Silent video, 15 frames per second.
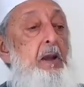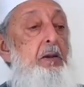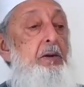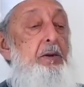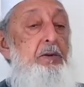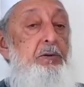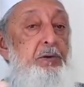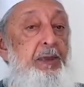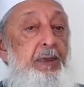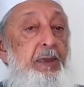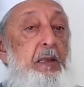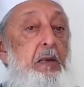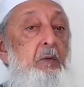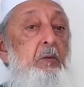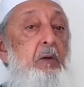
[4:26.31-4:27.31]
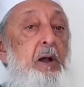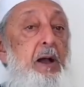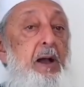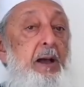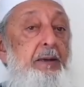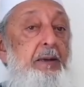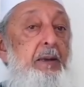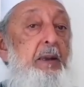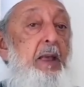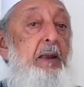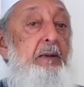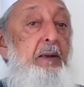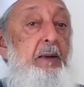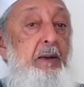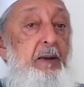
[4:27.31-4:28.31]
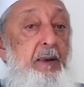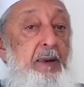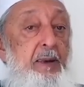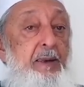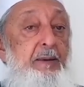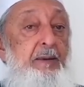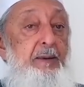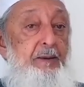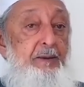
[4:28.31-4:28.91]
Tashkeel were added at a later